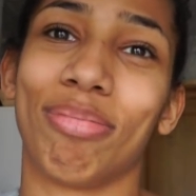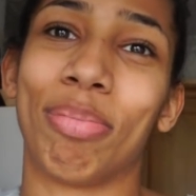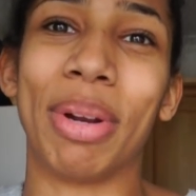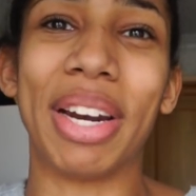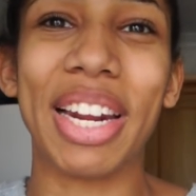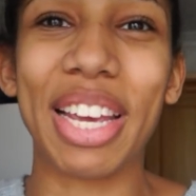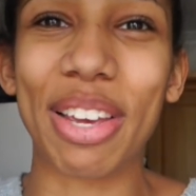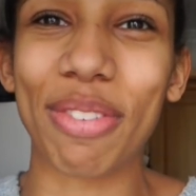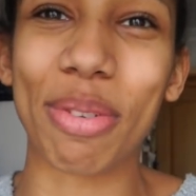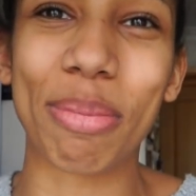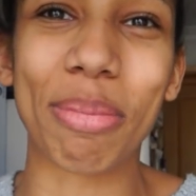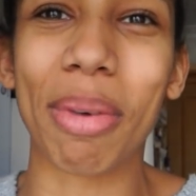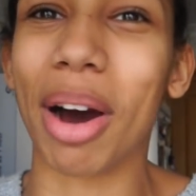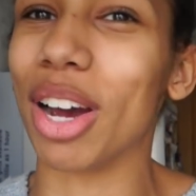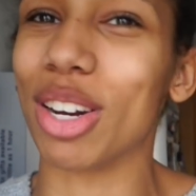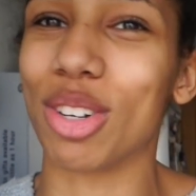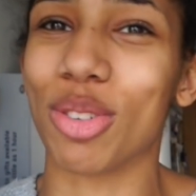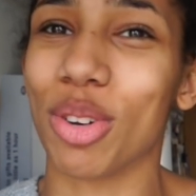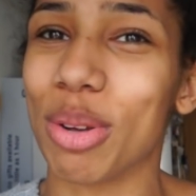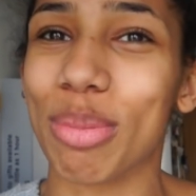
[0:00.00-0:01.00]
believe in
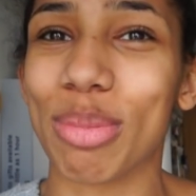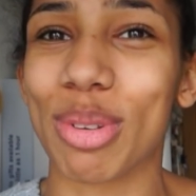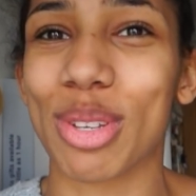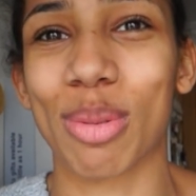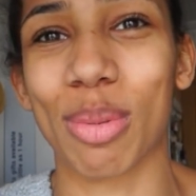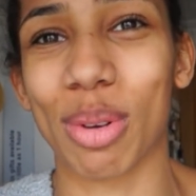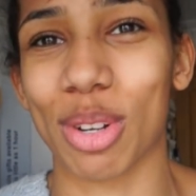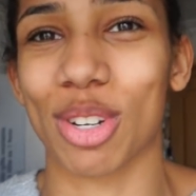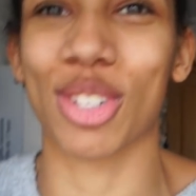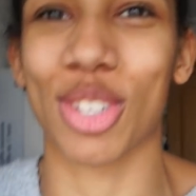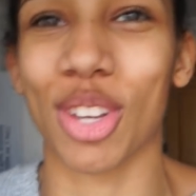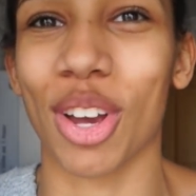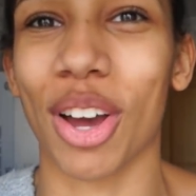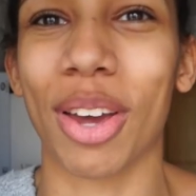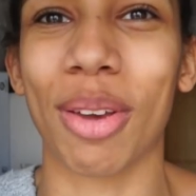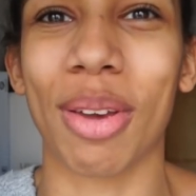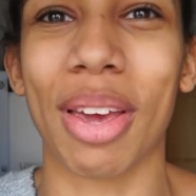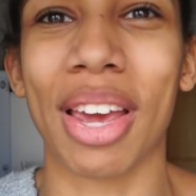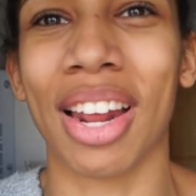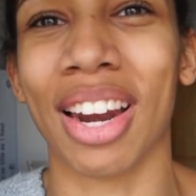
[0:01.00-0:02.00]
my dreams as much as
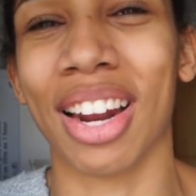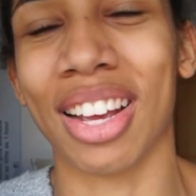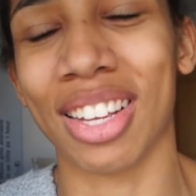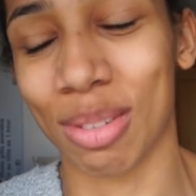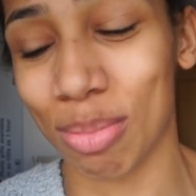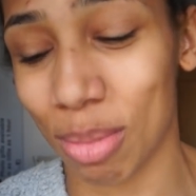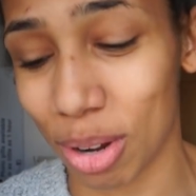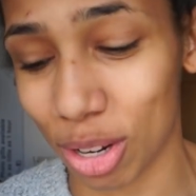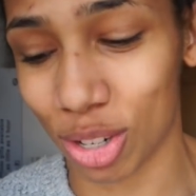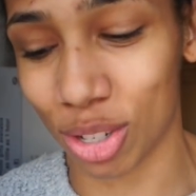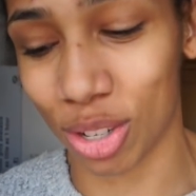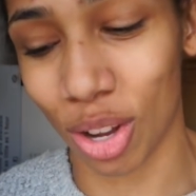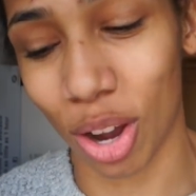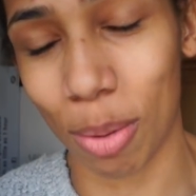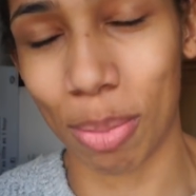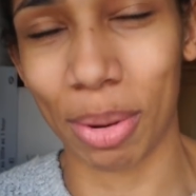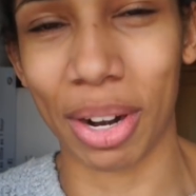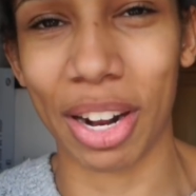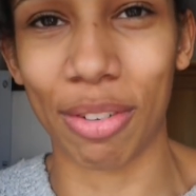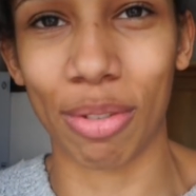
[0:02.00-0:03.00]
I, and as much as
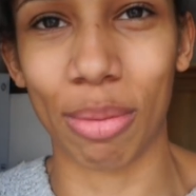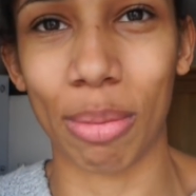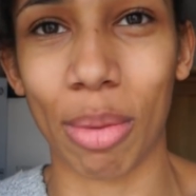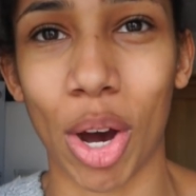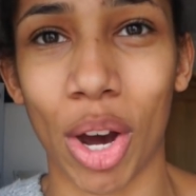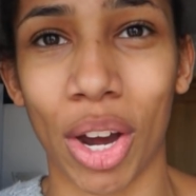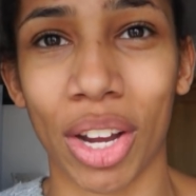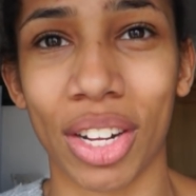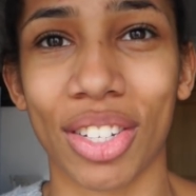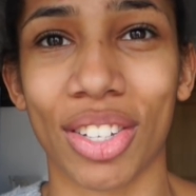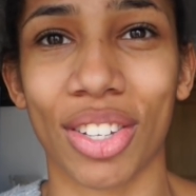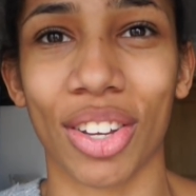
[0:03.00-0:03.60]
I believe in mine.